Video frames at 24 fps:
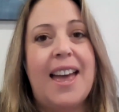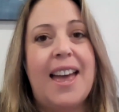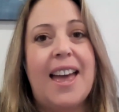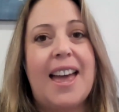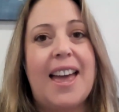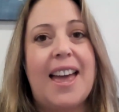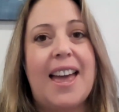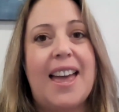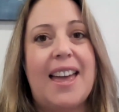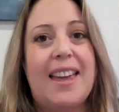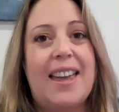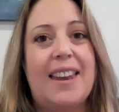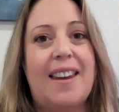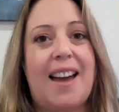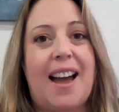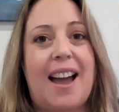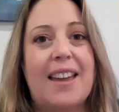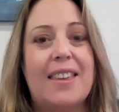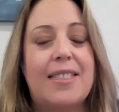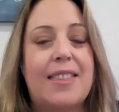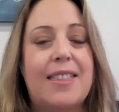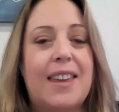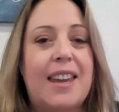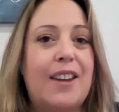And
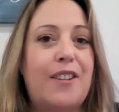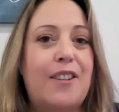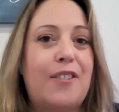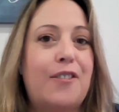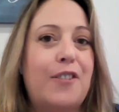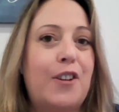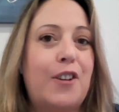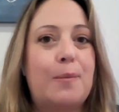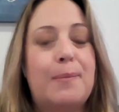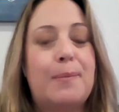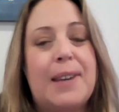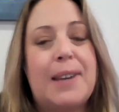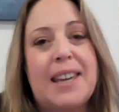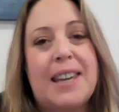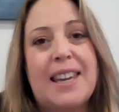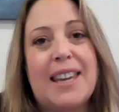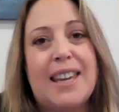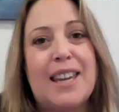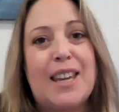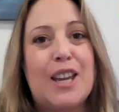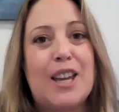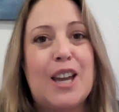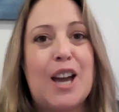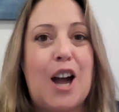I think for
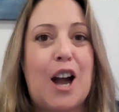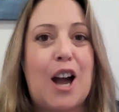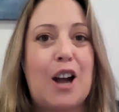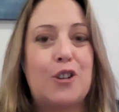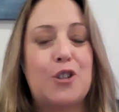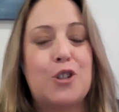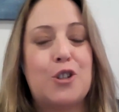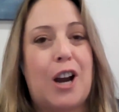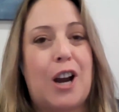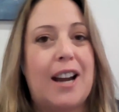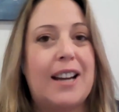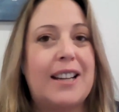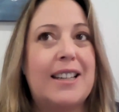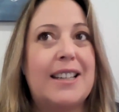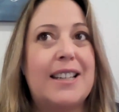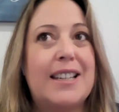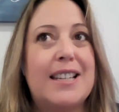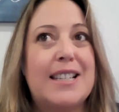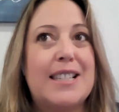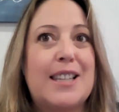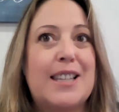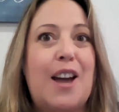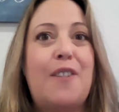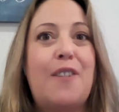me, trying to
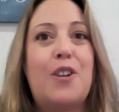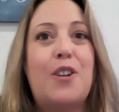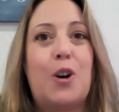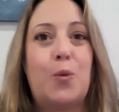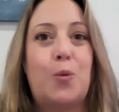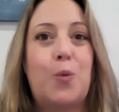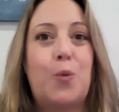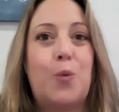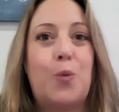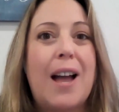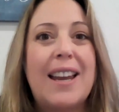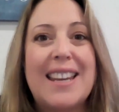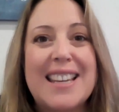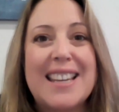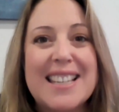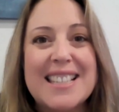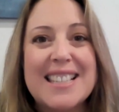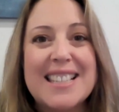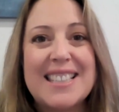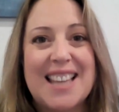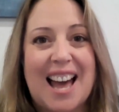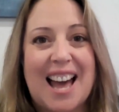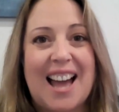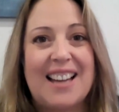discover what is
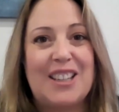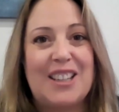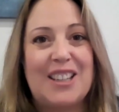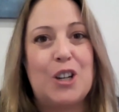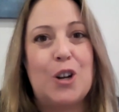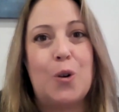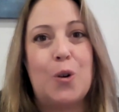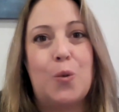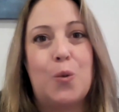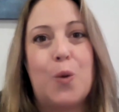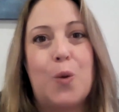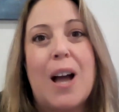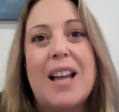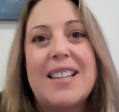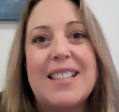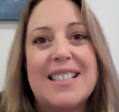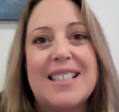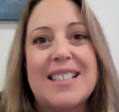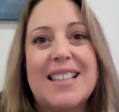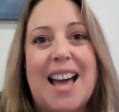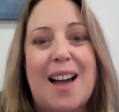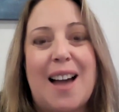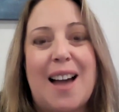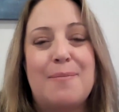that, what does
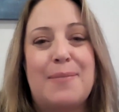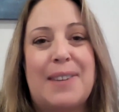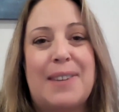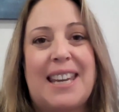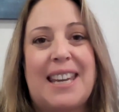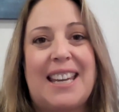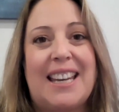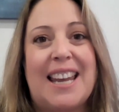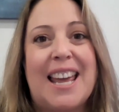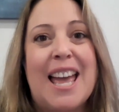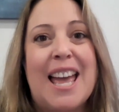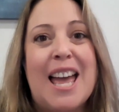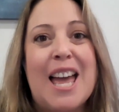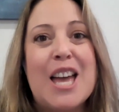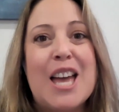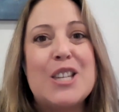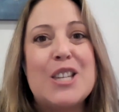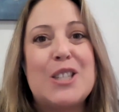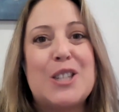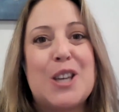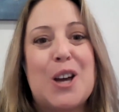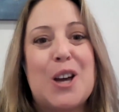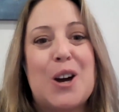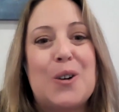that mean?
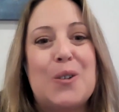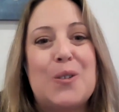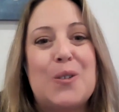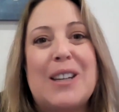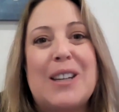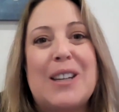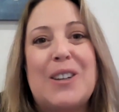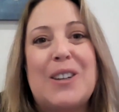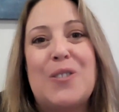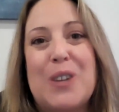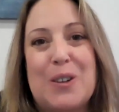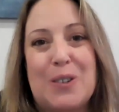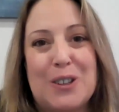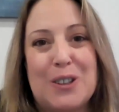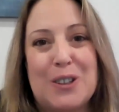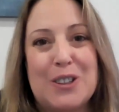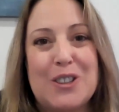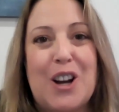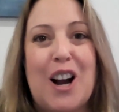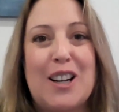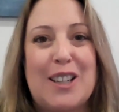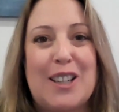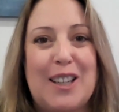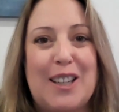So when we were
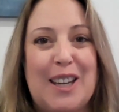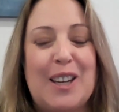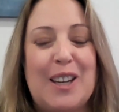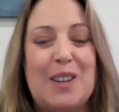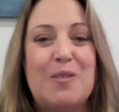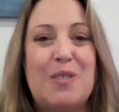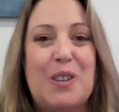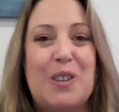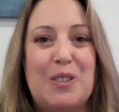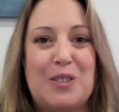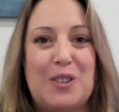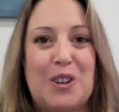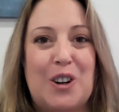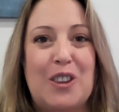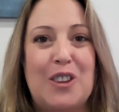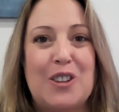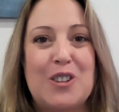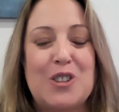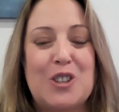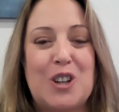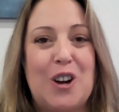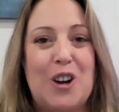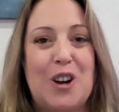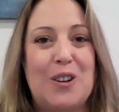talking before the
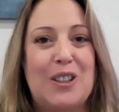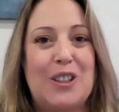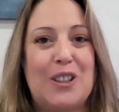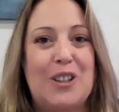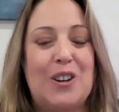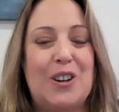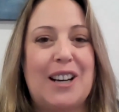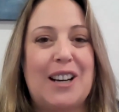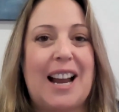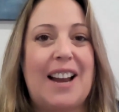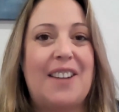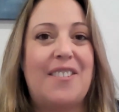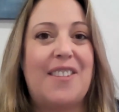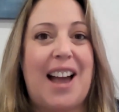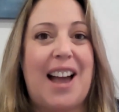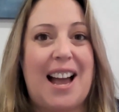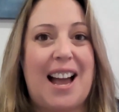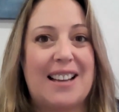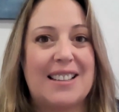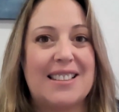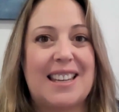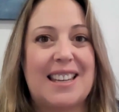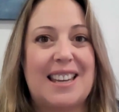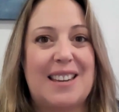show and you're kind of
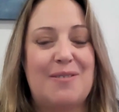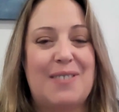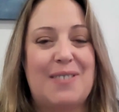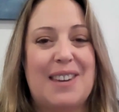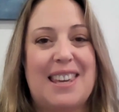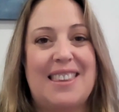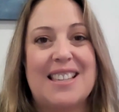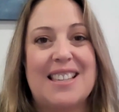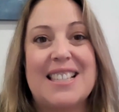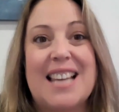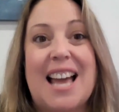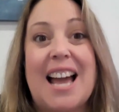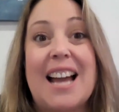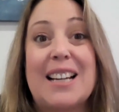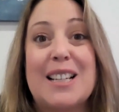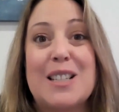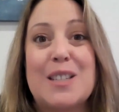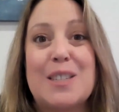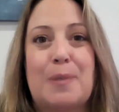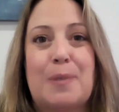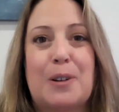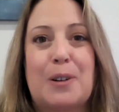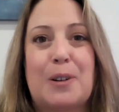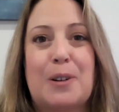asking me this
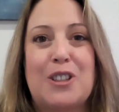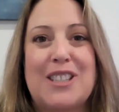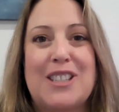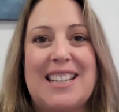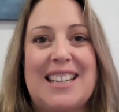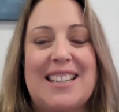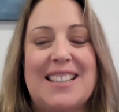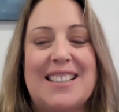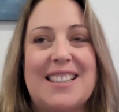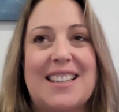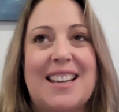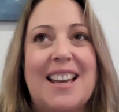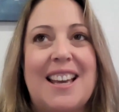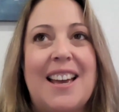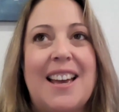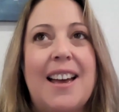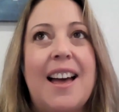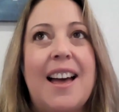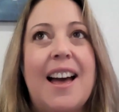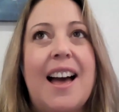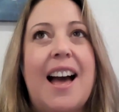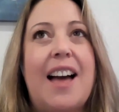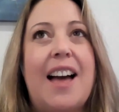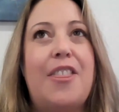expertise,
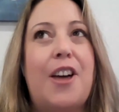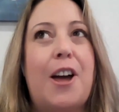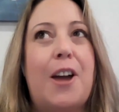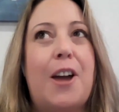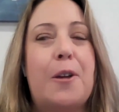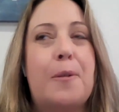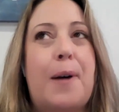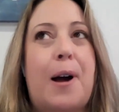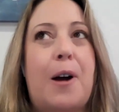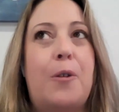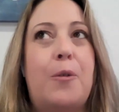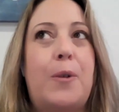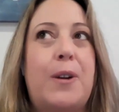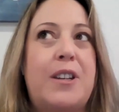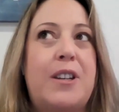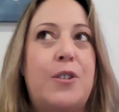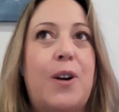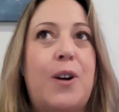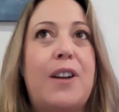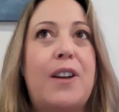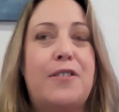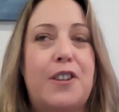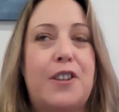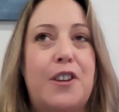I thought about when
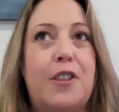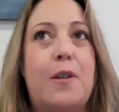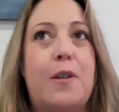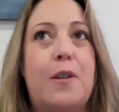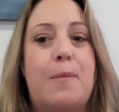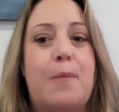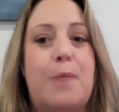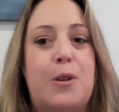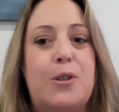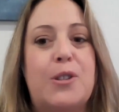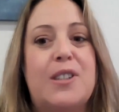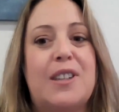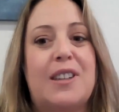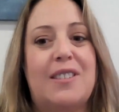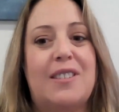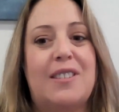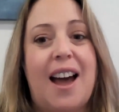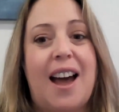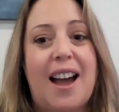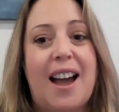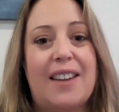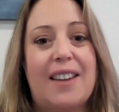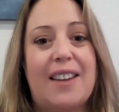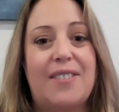do I feel the most
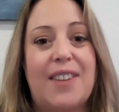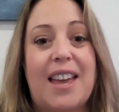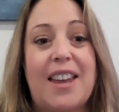alive?